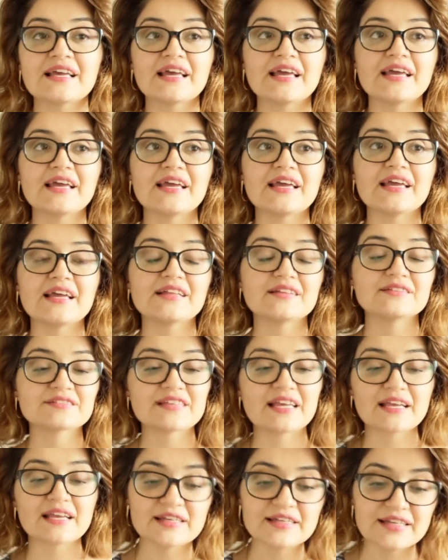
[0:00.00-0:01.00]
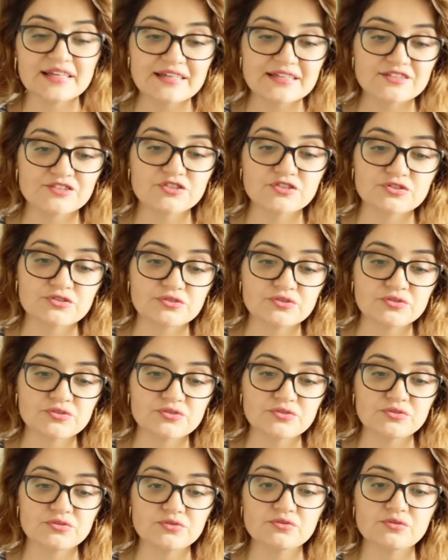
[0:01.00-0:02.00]
and techniques
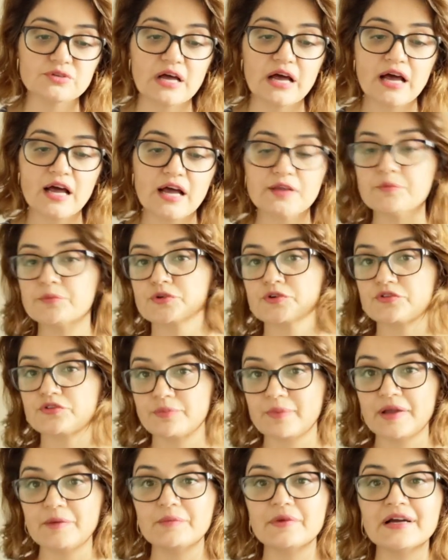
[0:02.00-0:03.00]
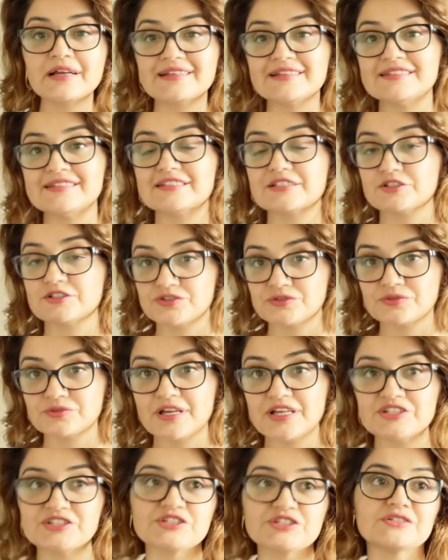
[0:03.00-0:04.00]
to improve my money
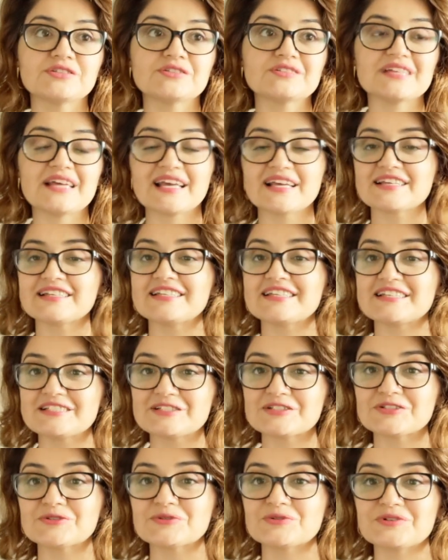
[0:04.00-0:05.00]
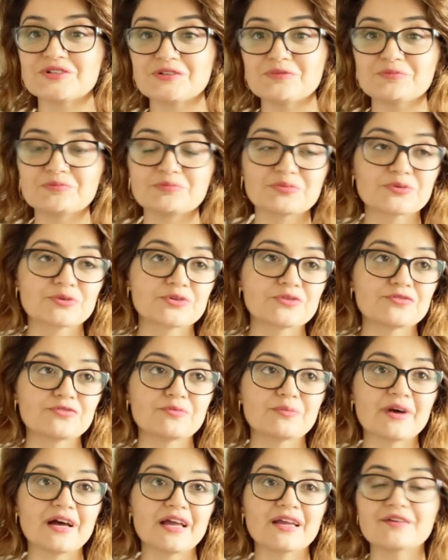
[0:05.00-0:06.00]
situation, techniques to improve
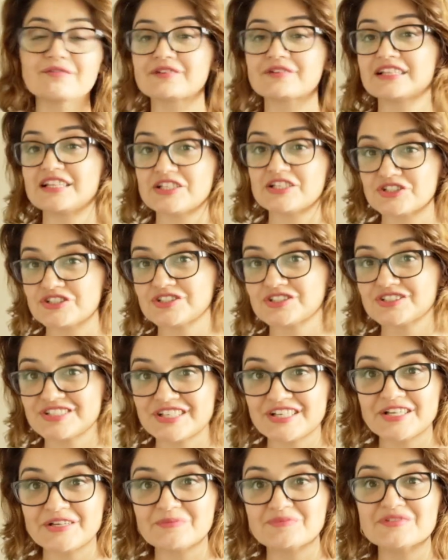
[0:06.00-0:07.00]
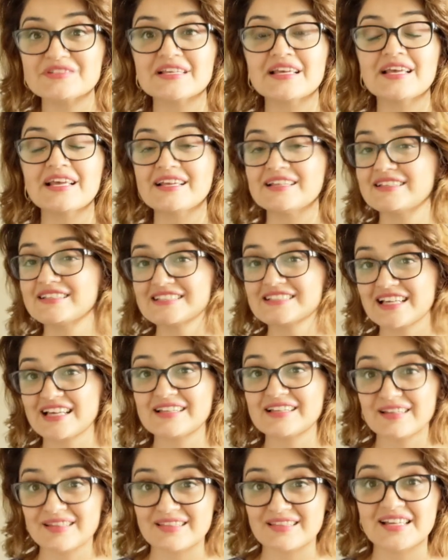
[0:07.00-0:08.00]
my relationships, this
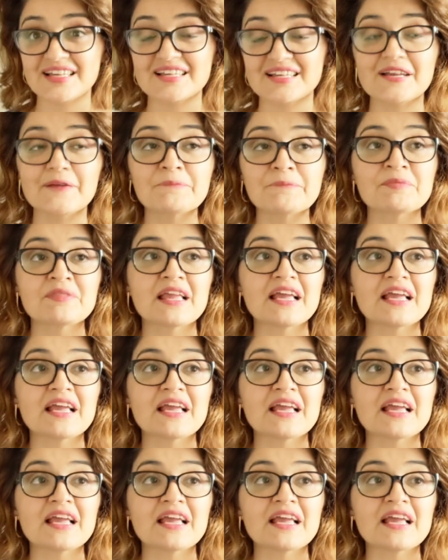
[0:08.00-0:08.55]
kind of thing.